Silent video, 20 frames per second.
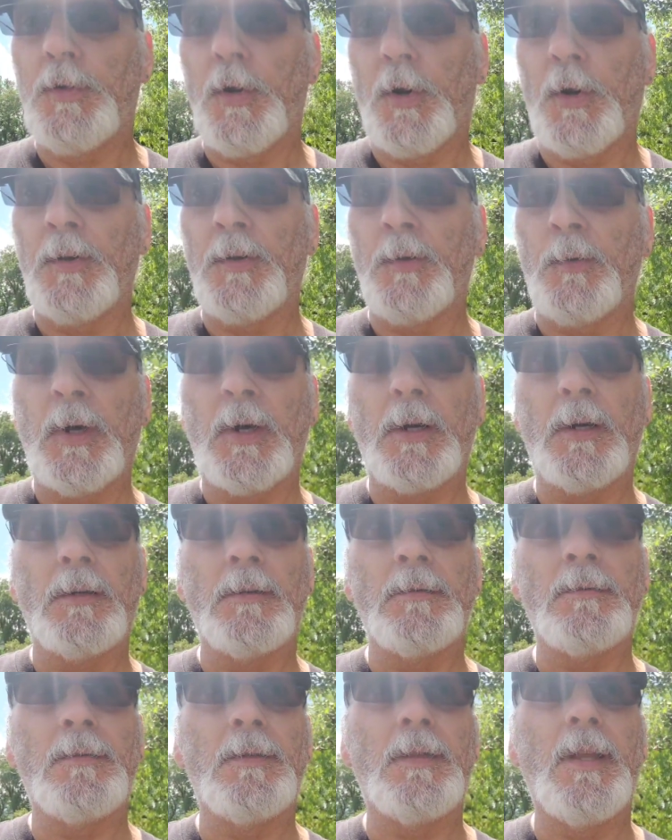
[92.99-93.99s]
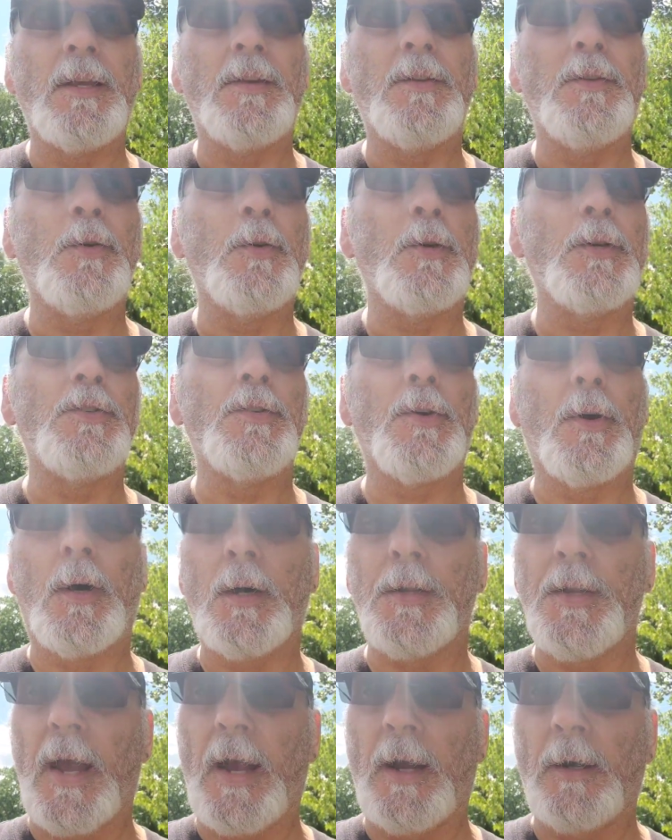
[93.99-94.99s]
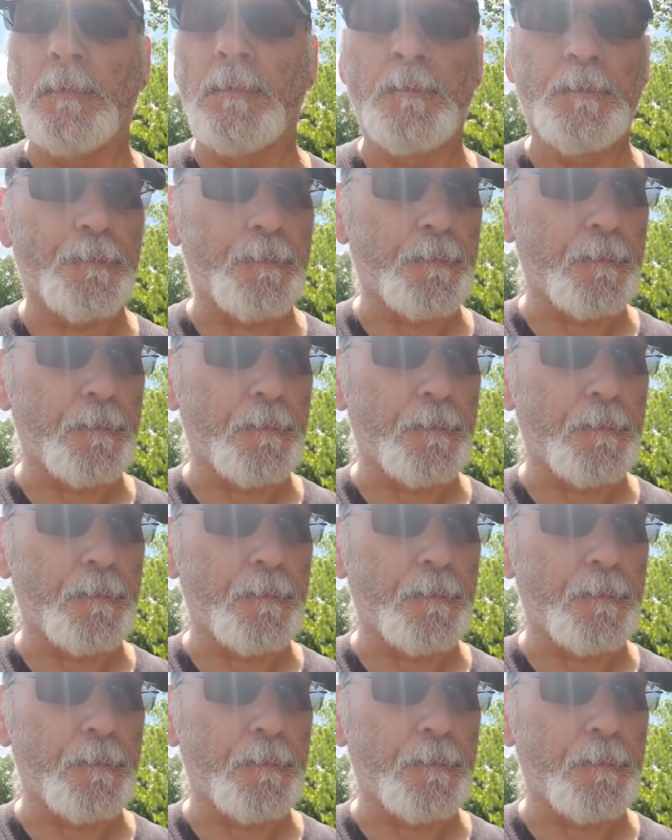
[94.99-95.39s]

during the winter they do a drawdown,